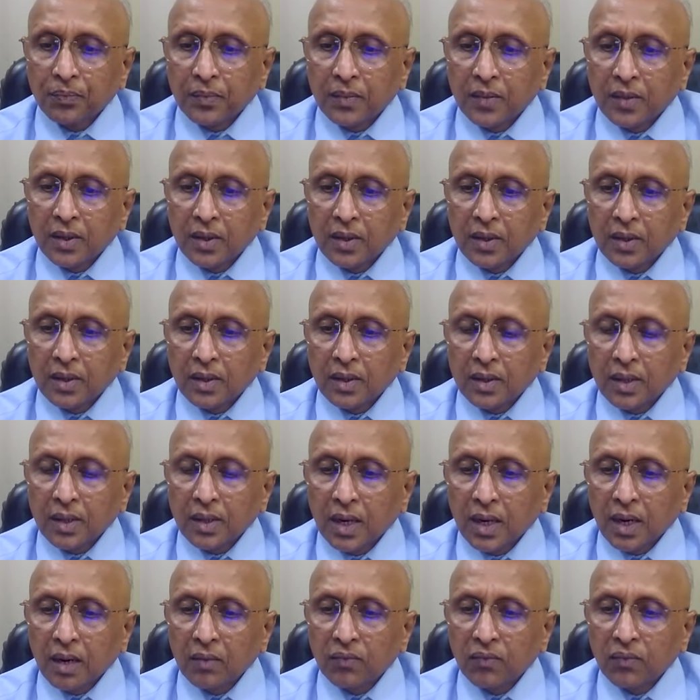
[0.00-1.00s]

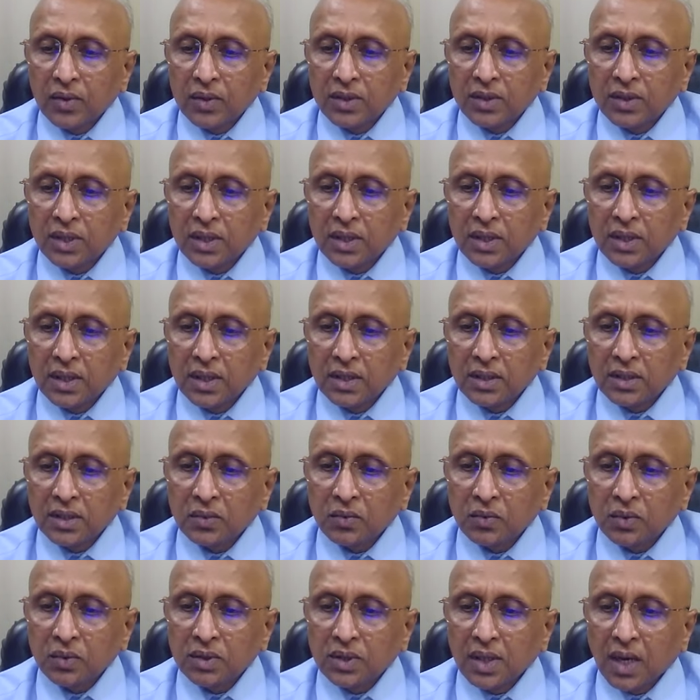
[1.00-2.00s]
renal function
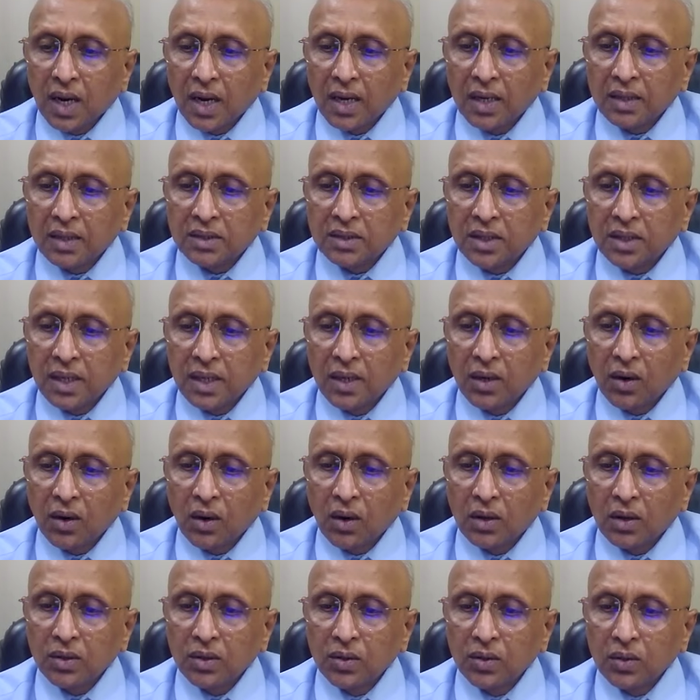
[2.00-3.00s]
test was higher side.
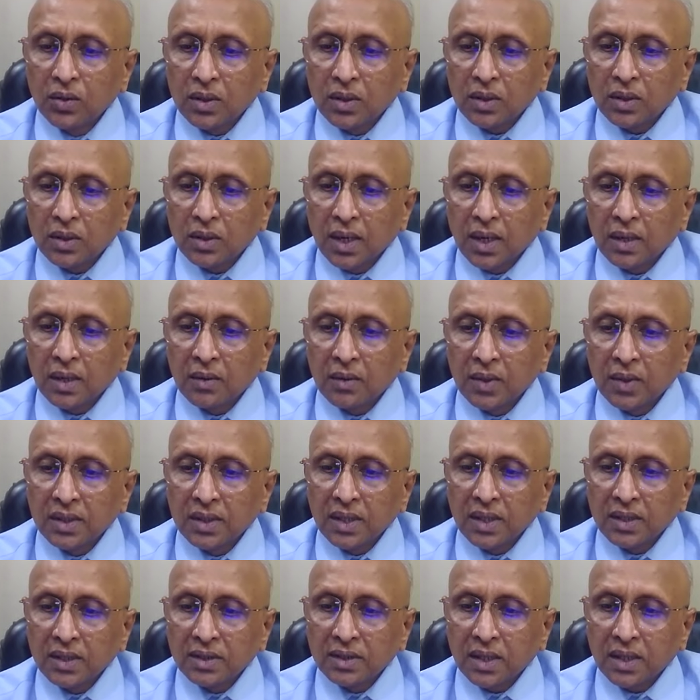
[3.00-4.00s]
On your
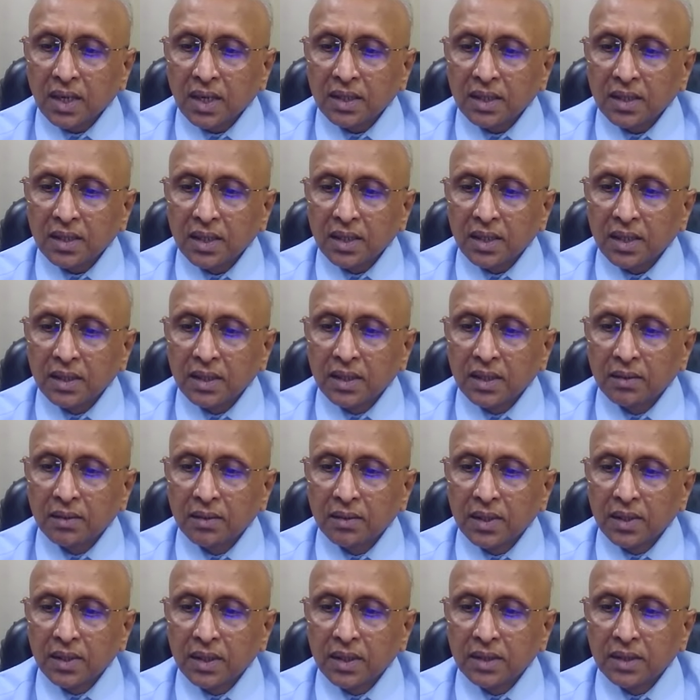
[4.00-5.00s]
advice, I started
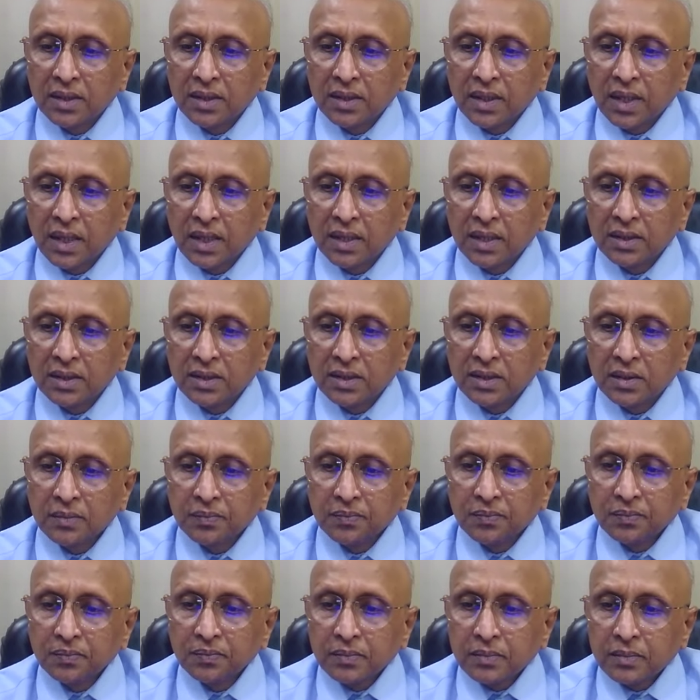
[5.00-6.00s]
giving digitalis
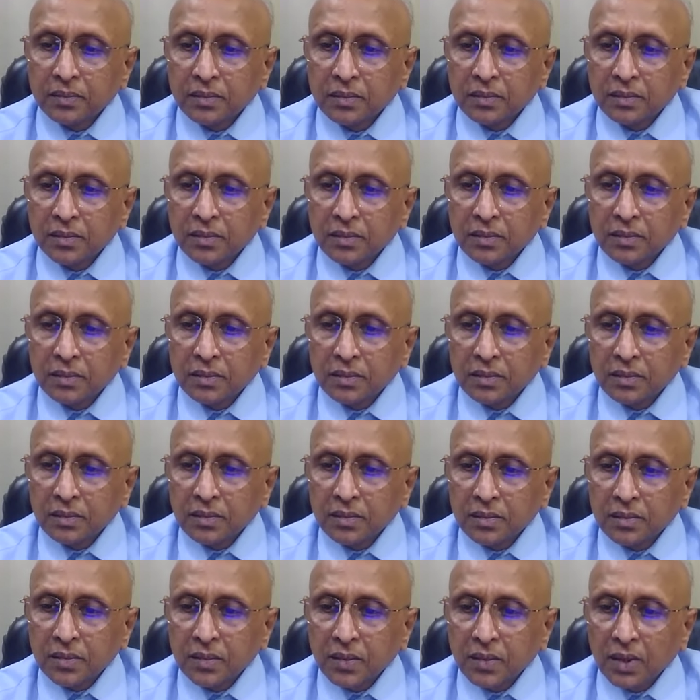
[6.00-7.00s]

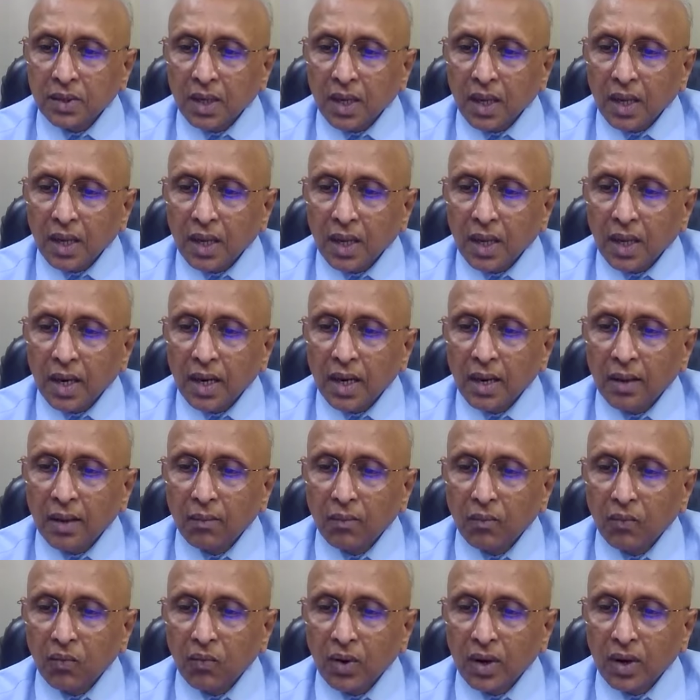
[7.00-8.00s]

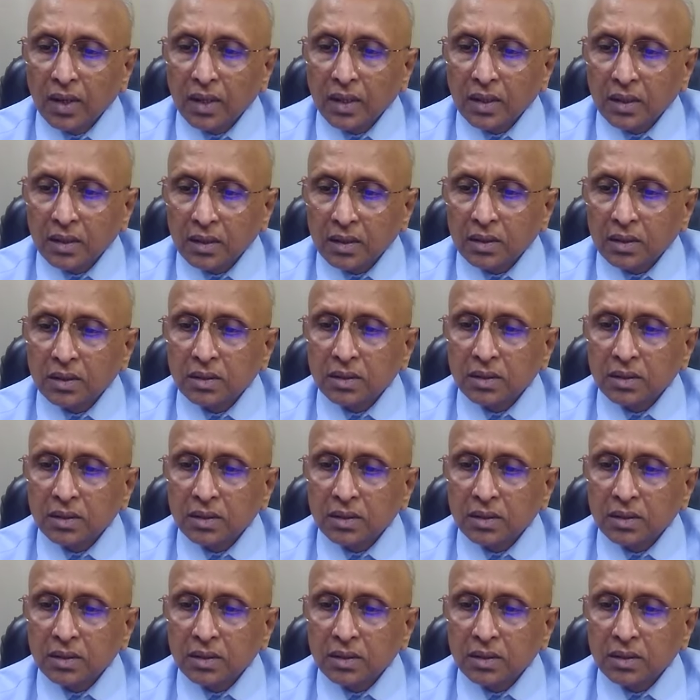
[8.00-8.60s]
LM1.